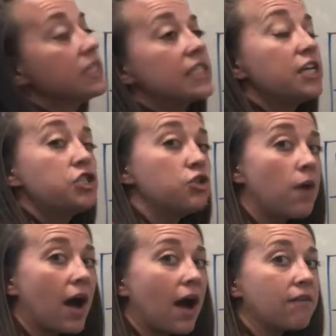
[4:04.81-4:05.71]
and say, do
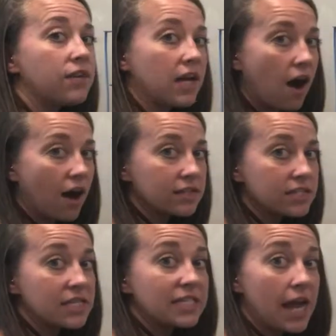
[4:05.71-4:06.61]
I have any
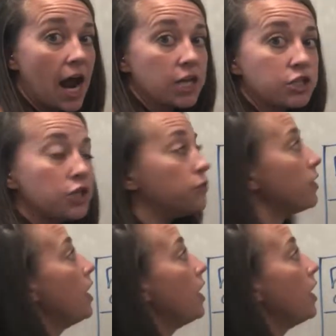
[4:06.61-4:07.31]
constants? And I do.